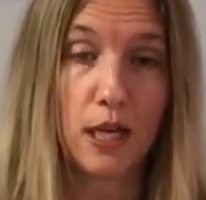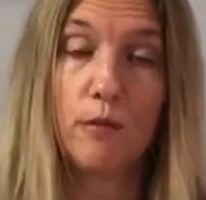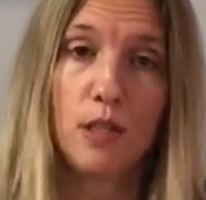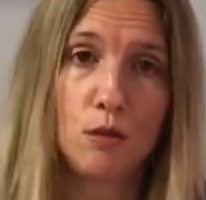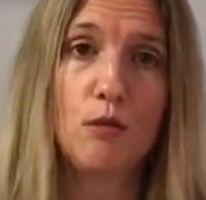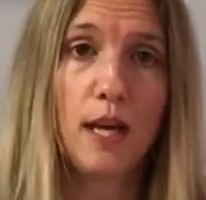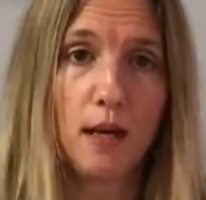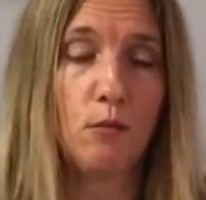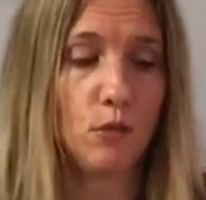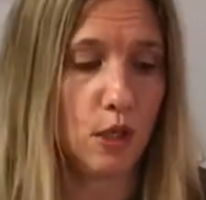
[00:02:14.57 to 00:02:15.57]
And we do
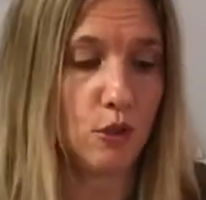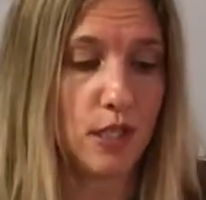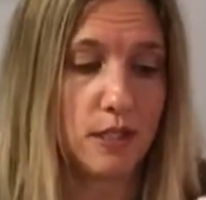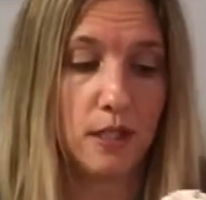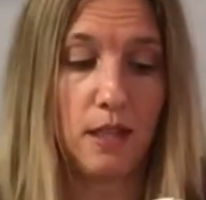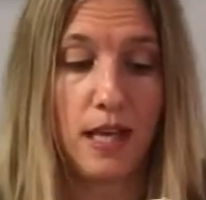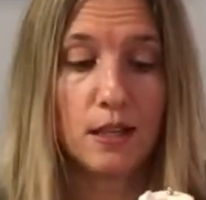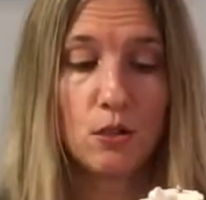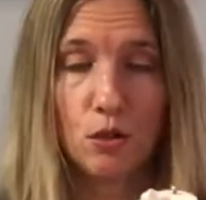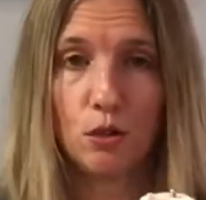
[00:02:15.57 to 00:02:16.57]
that addressing the
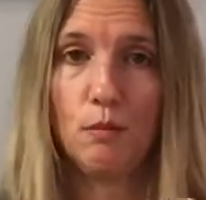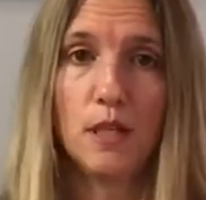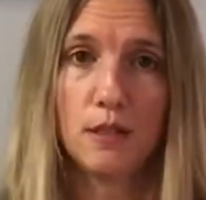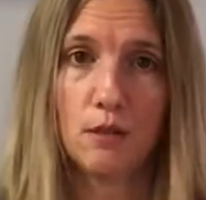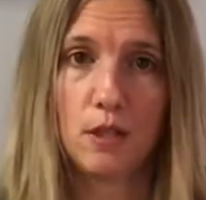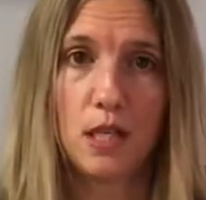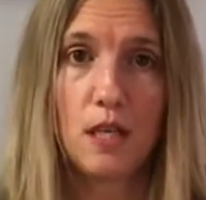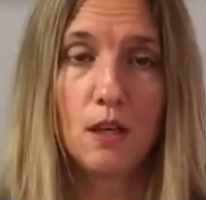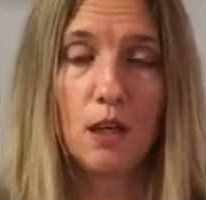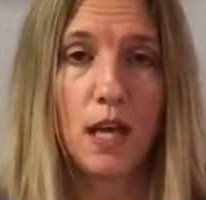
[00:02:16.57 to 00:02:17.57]
external muscles
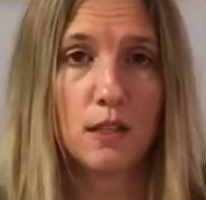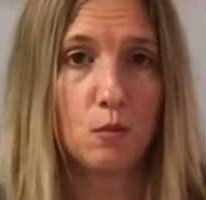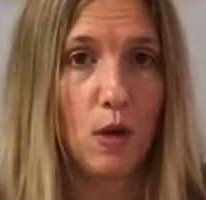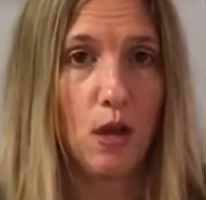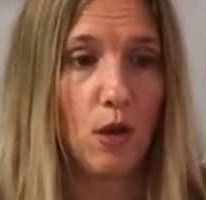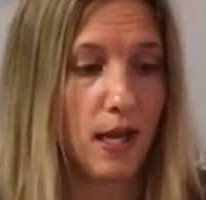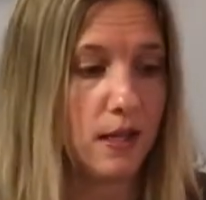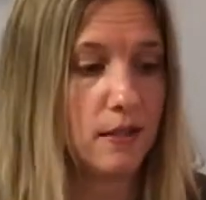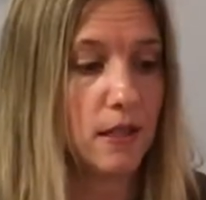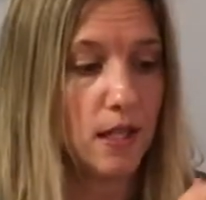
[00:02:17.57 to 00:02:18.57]
here as well
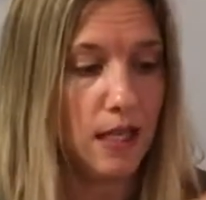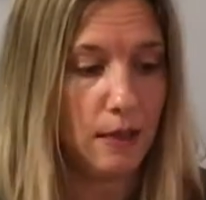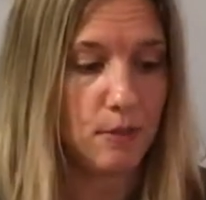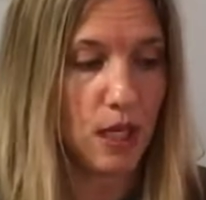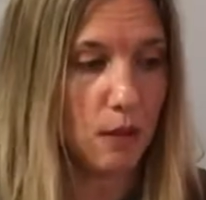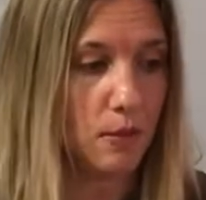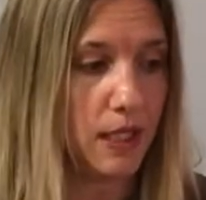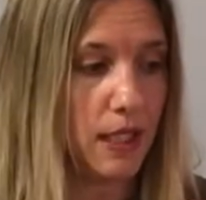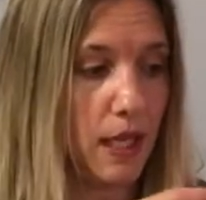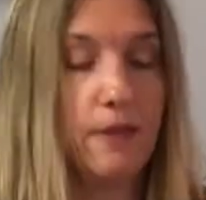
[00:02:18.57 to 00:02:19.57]
as
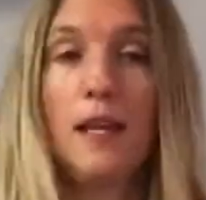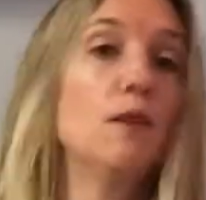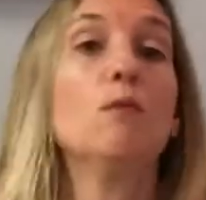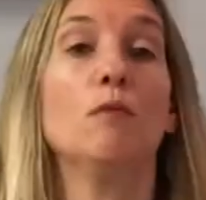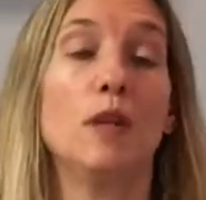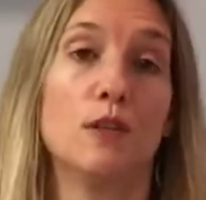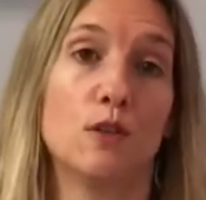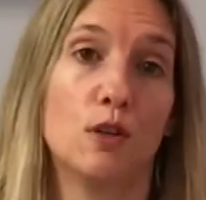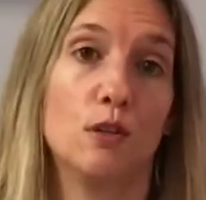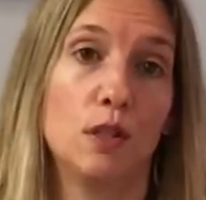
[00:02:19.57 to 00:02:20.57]
abdominally and then
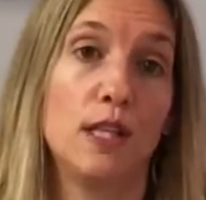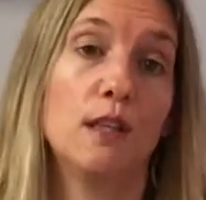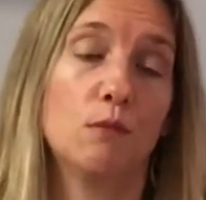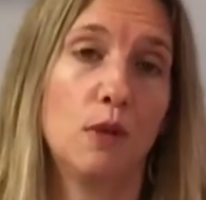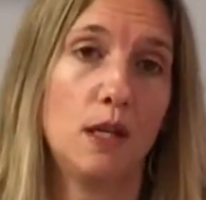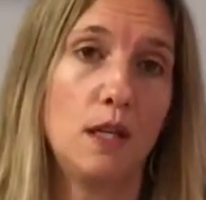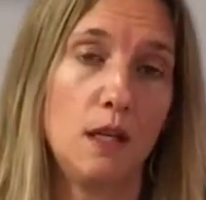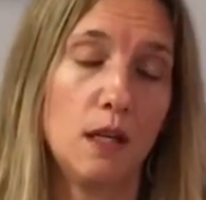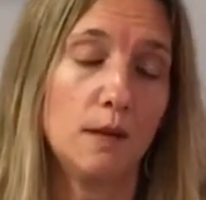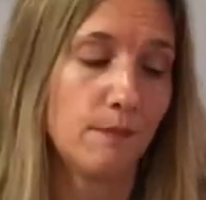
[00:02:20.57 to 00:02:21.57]
internally when
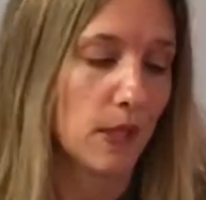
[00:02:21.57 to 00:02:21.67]
needed.